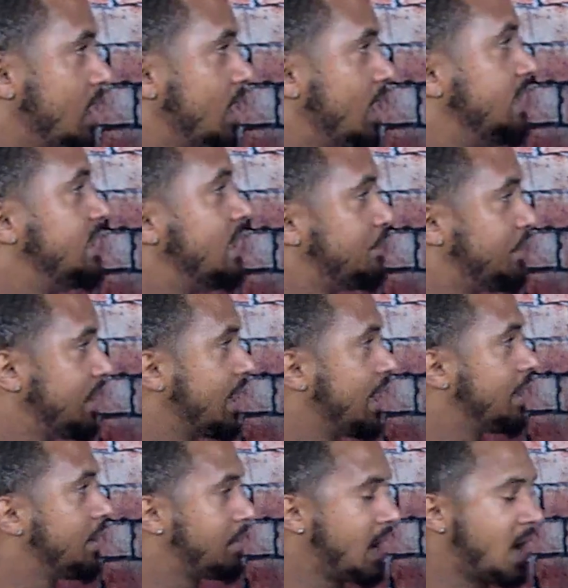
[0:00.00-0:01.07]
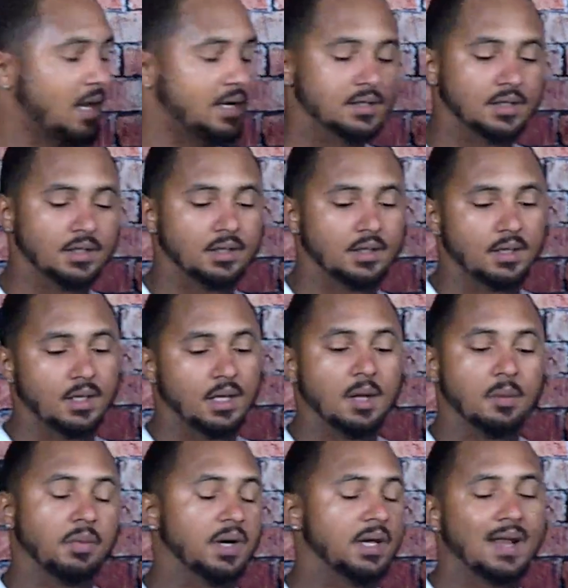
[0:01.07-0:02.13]
He did put out an apology.
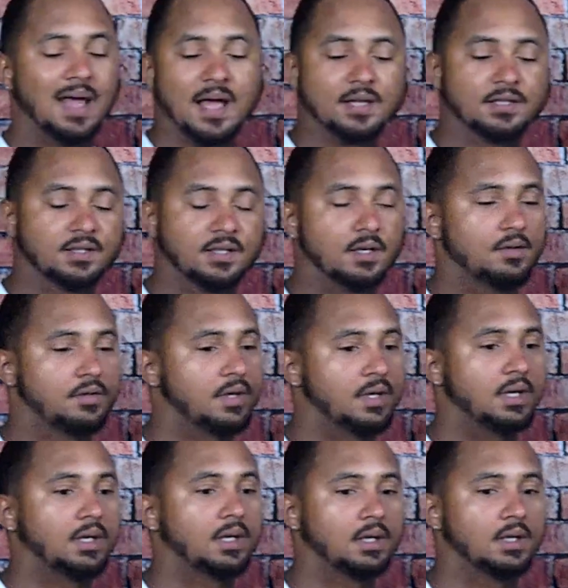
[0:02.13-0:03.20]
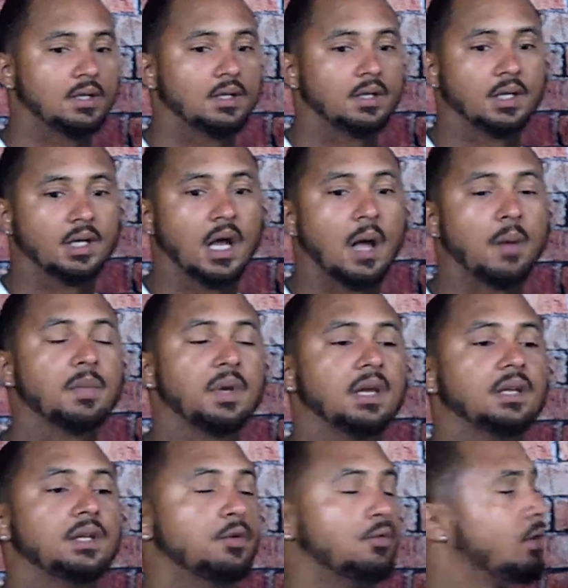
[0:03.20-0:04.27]
But I still think, I
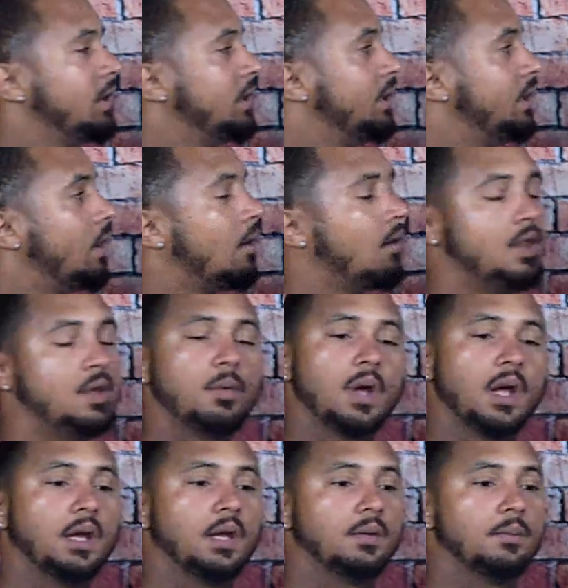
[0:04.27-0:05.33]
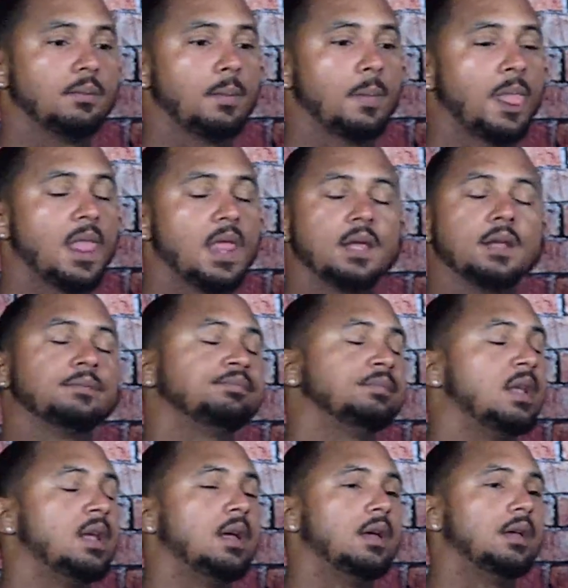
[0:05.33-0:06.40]
mean, really the only way.
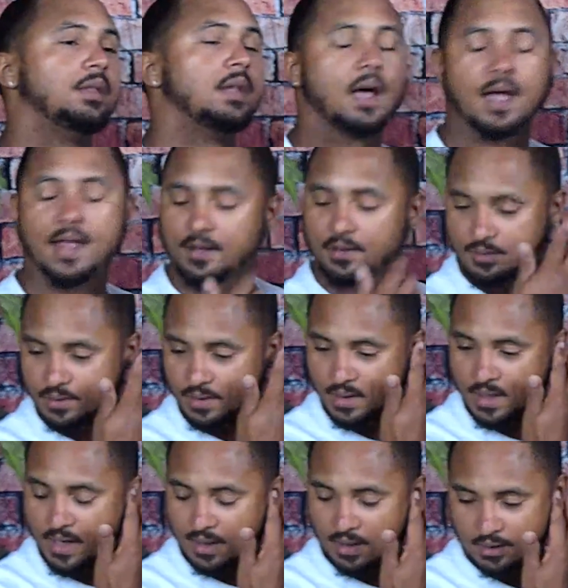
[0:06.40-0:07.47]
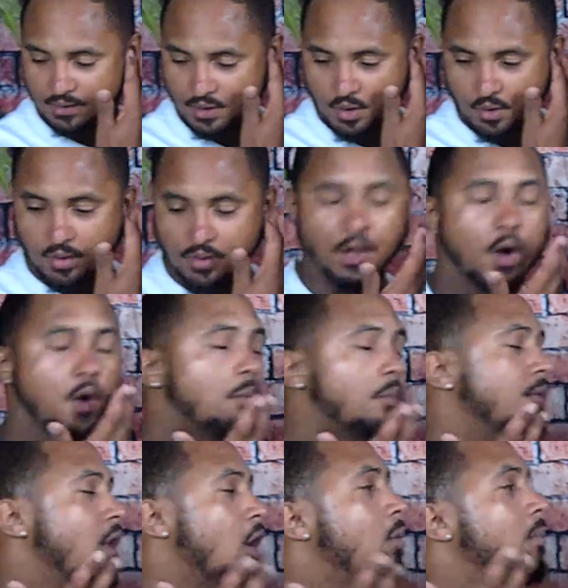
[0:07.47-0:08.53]
Nah, I ain't gonna say that. But you
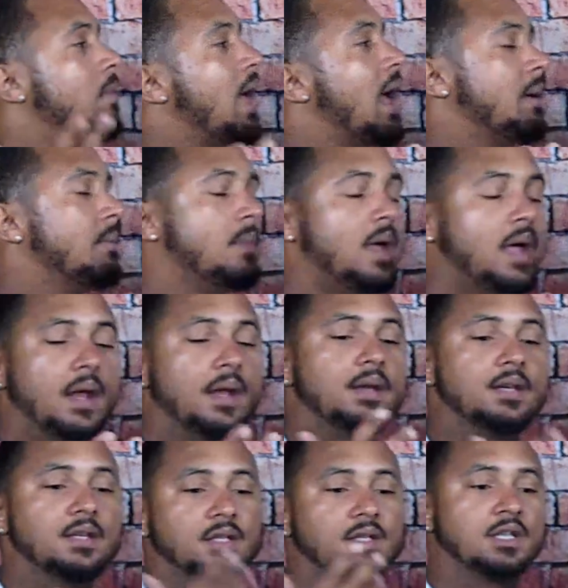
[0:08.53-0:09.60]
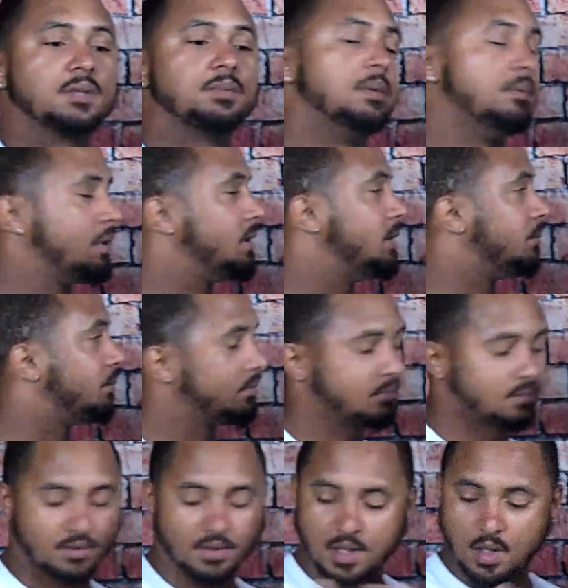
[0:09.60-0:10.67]
got no black man needs to just be put in
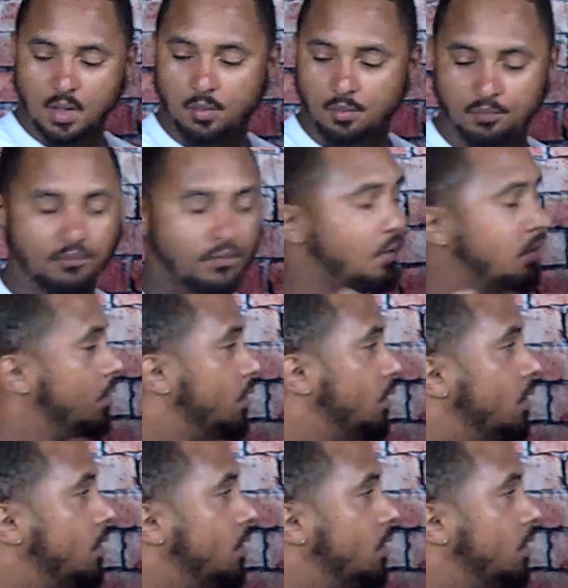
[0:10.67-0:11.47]
jail for